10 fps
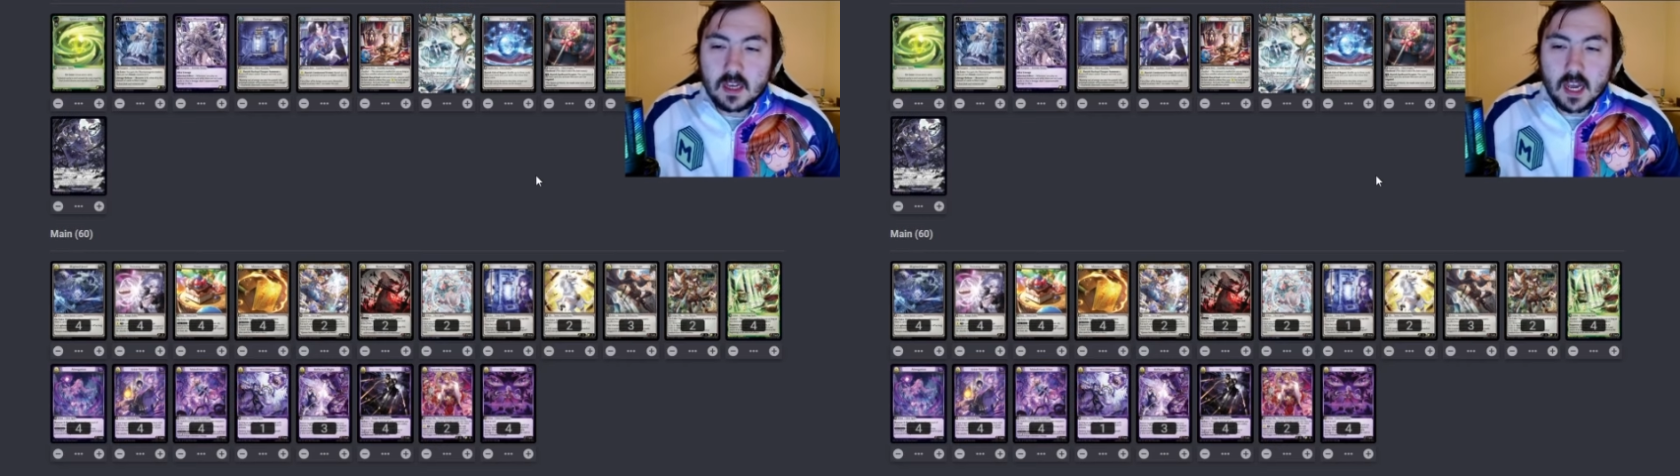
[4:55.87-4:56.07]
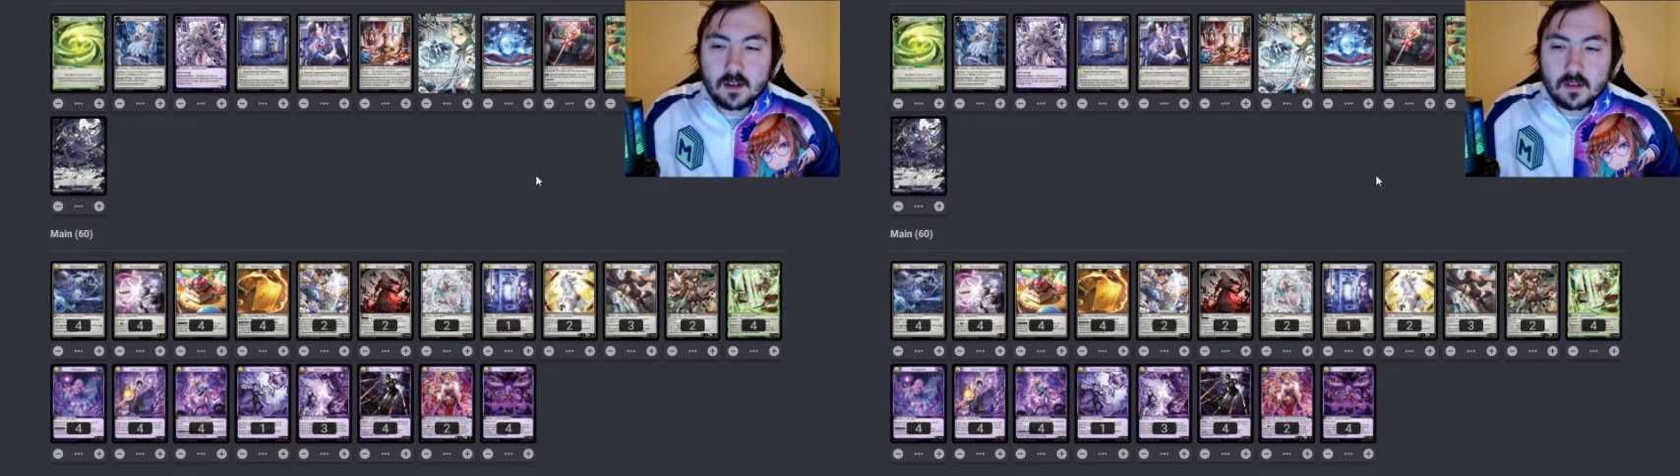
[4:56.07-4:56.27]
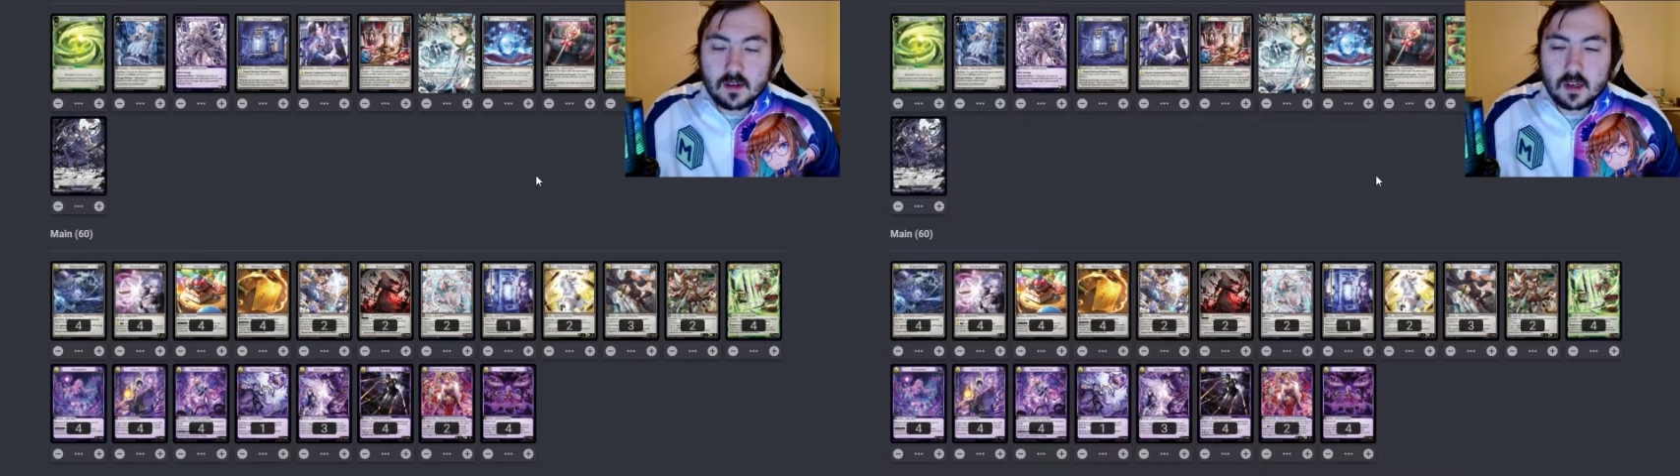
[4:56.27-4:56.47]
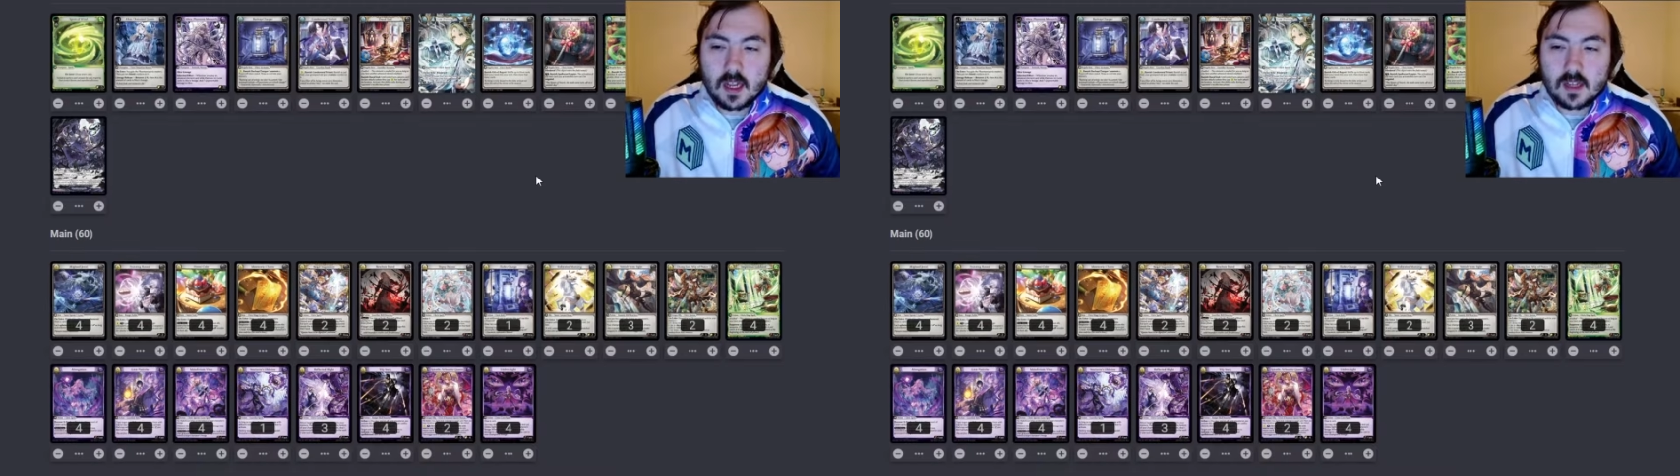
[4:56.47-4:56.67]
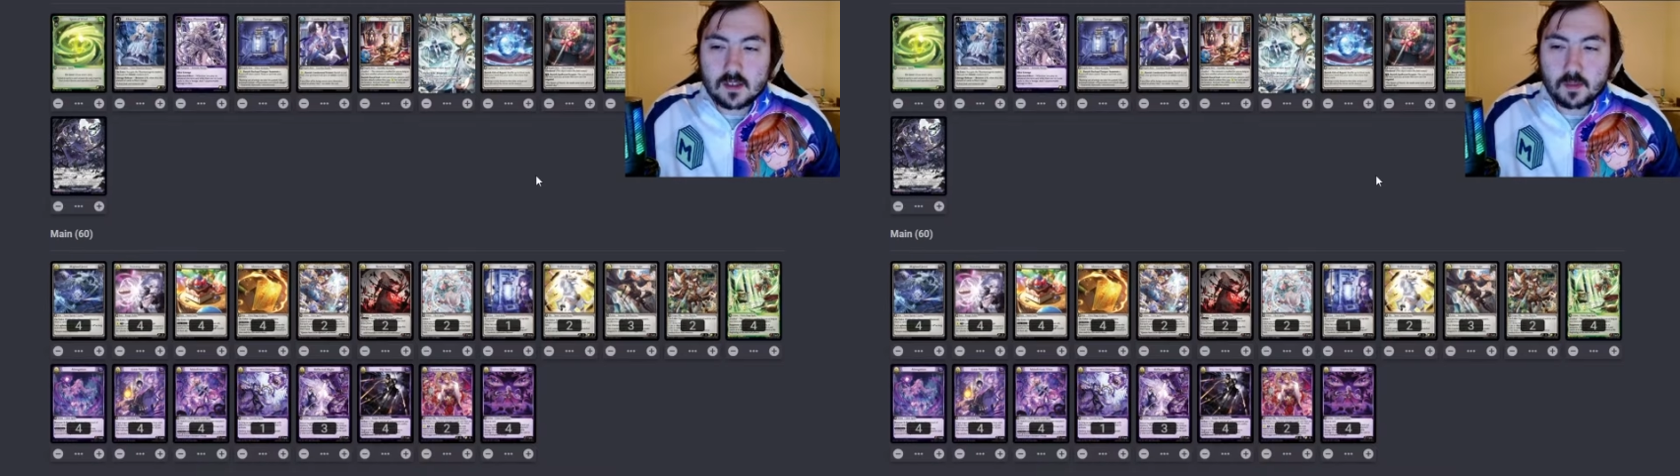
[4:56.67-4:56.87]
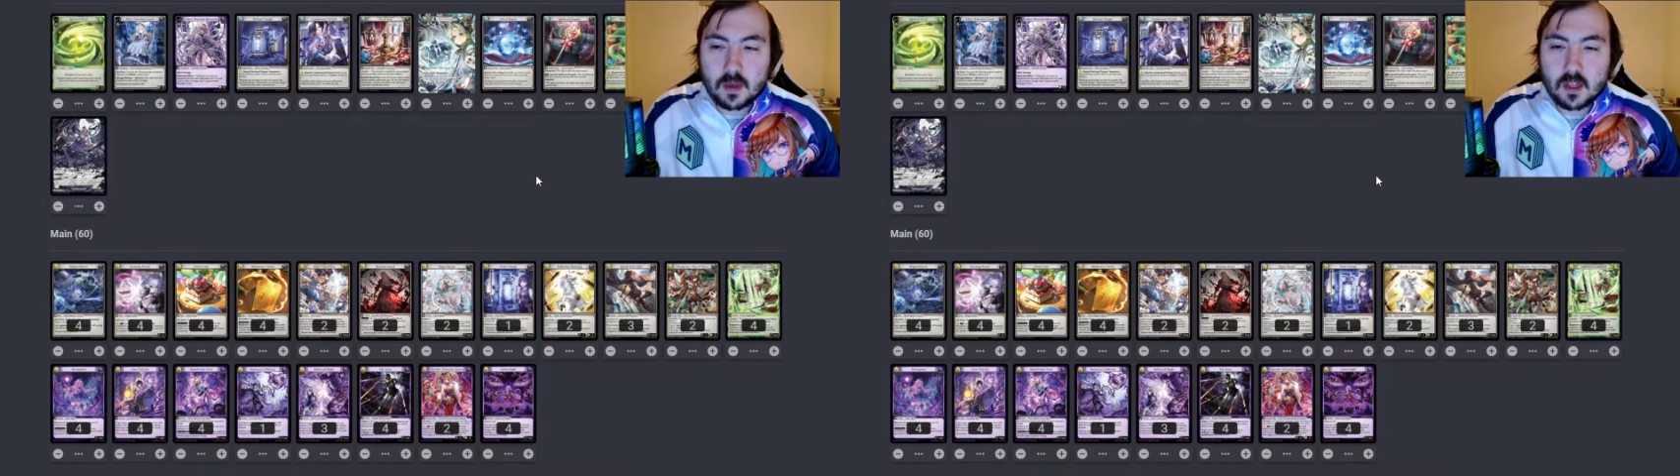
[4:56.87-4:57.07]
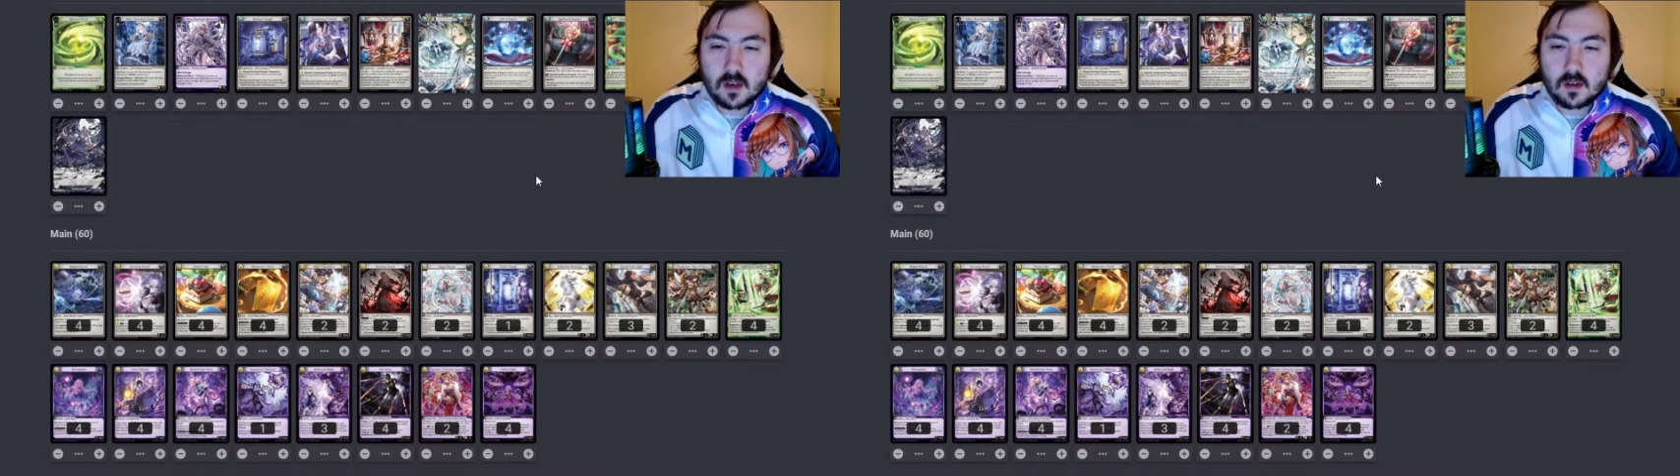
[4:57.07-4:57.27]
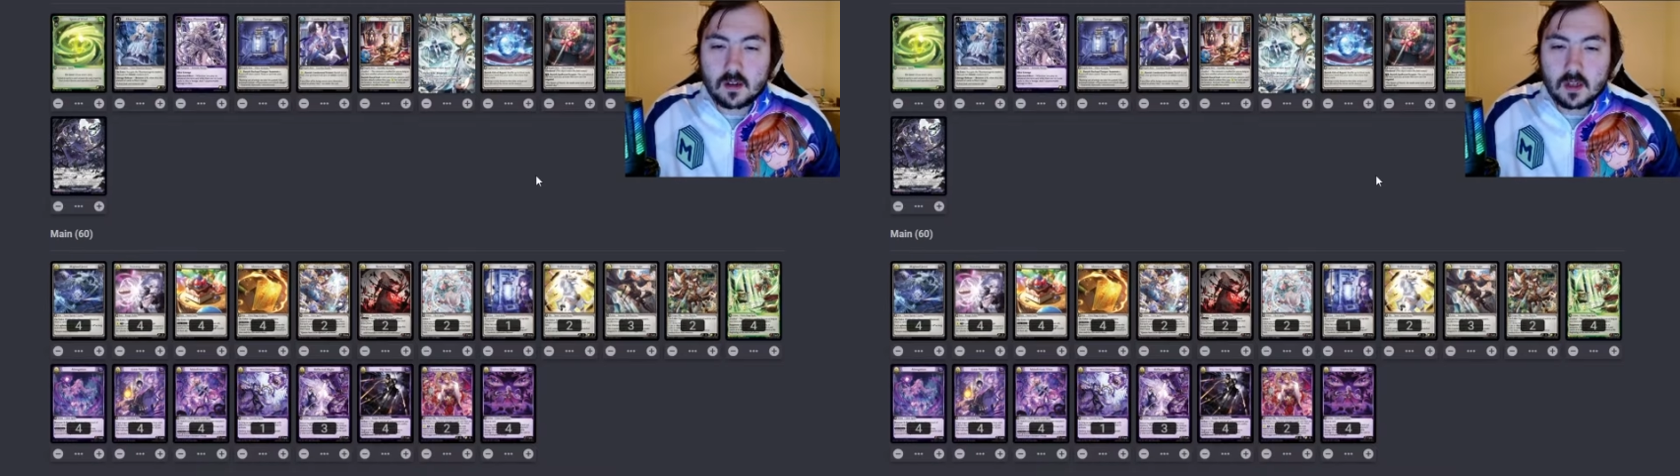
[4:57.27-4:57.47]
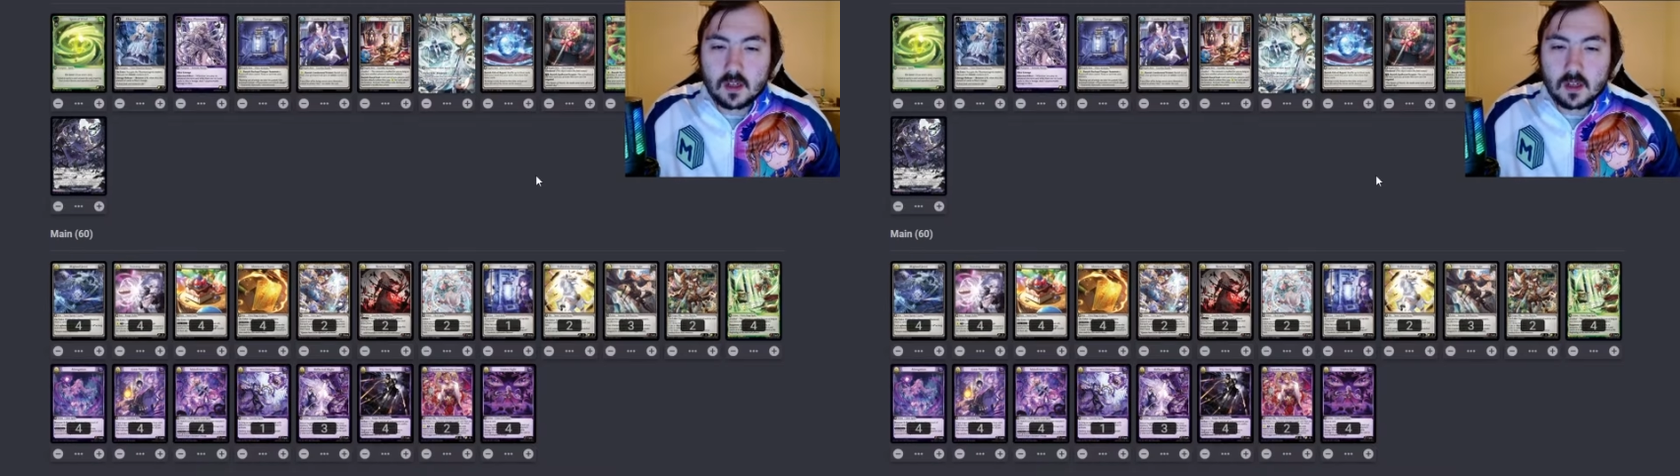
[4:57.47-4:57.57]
and it's been